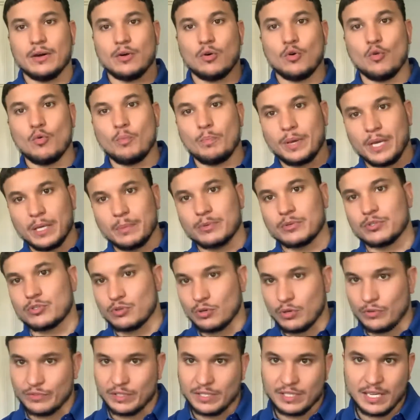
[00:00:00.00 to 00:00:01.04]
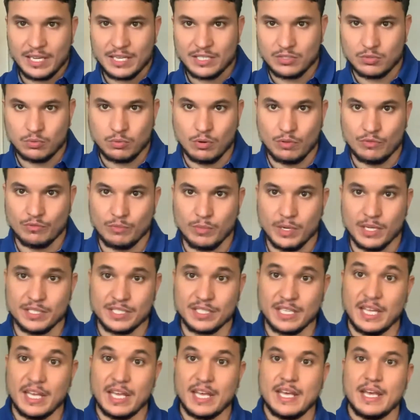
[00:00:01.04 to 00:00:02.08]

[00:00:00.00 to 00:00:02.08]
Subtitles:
whole paper trail of the last 12 months,